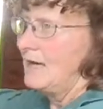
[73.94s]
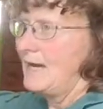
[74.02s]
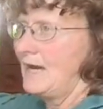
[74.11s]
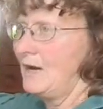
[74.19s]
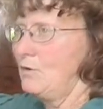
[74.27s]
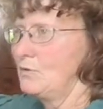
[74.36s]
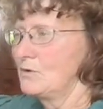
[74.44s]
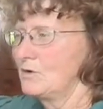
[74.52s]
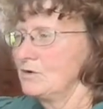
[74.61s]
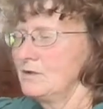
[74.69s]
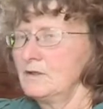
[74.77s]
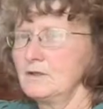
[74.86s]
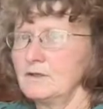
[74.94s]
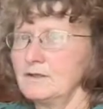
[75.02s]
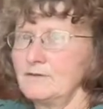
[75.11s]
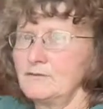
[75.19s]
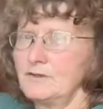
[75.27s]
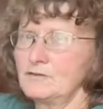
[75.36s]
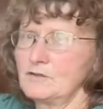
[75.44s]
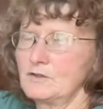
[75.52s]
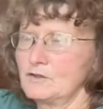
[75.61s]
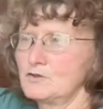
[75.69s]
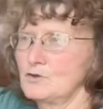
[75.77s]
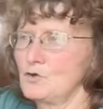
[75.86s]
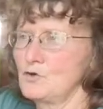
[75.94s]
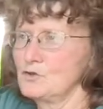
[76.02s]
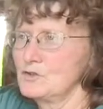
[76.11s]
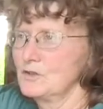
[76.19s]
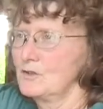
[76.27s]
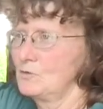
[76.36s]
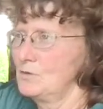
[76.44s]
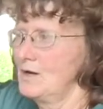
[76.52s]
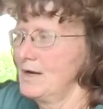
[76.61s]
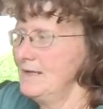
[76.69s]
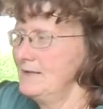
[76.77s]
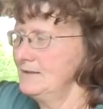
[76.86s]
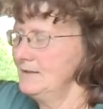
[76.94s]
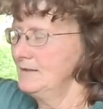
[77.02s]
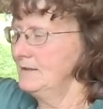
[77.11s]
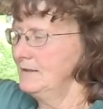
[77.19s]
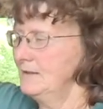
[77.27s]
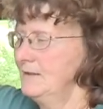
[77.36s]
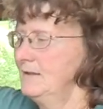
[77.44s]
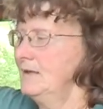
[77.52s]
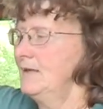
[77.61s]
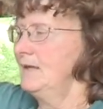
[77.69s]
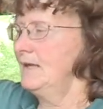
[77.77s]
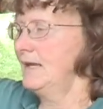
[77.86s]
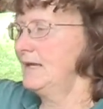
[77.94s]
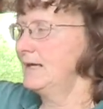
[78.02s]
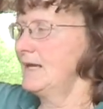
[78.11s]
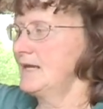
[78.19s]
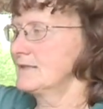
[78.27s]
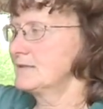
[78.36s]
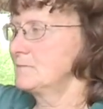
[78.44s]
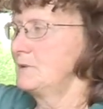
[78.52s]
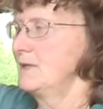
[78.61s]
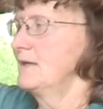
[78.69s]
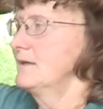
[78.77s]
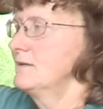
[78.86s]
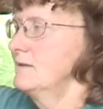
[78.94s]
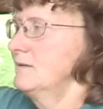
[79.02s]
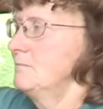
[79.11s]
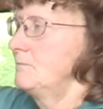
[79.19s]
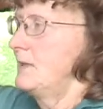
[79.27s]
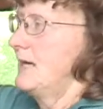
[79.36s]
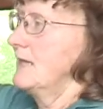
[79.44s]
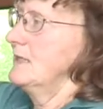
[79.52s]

outward if he's going to turn to the right, and it has to bend back